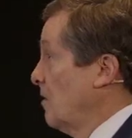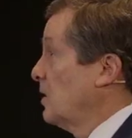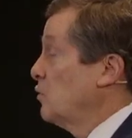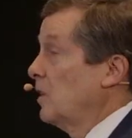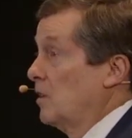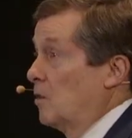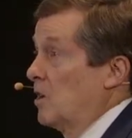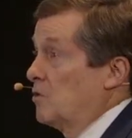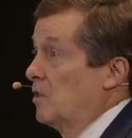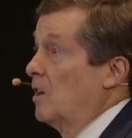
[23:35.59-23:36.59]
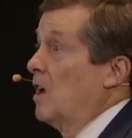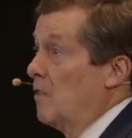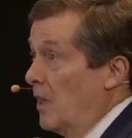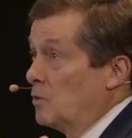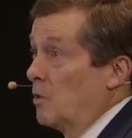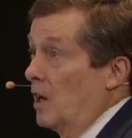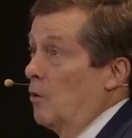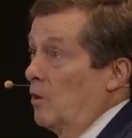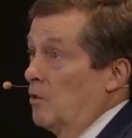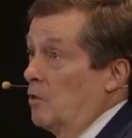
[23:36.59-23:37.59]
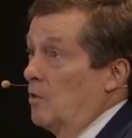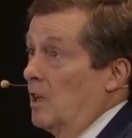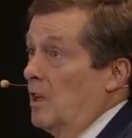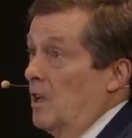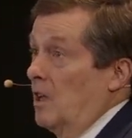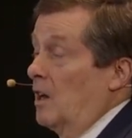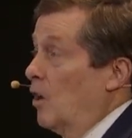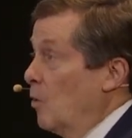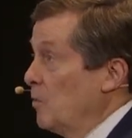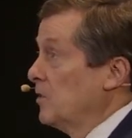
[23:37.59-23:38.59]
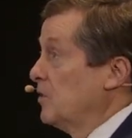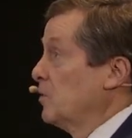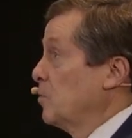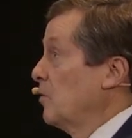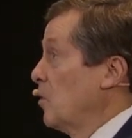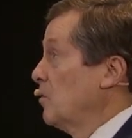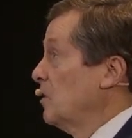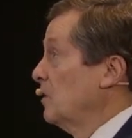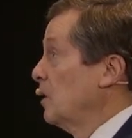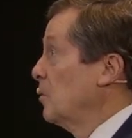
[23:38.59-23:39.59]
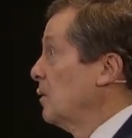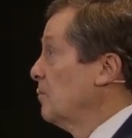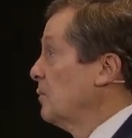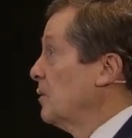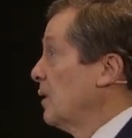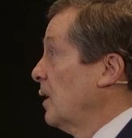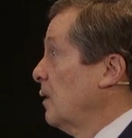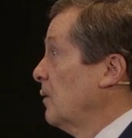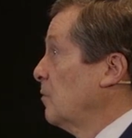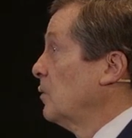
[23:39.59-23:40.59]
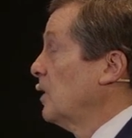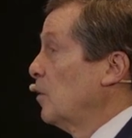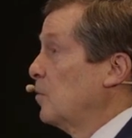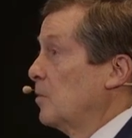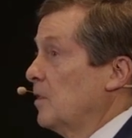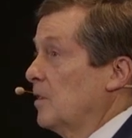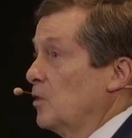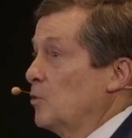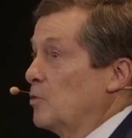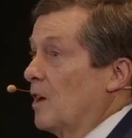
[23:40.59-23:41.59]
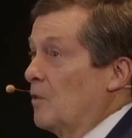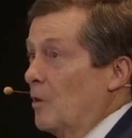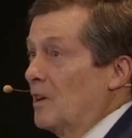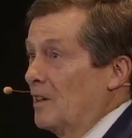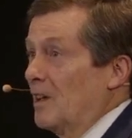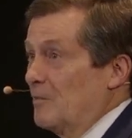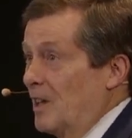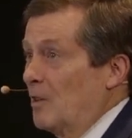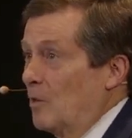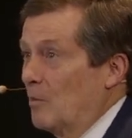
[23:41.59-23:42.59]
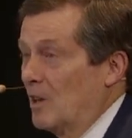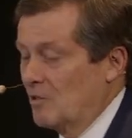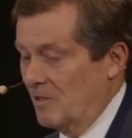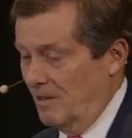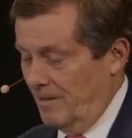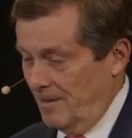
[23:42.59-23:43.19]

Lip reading: That's really the question. That's what I know you're doing, and I hope this has provoked a little bit of thinking that will help you to have a great day. Thank you very much.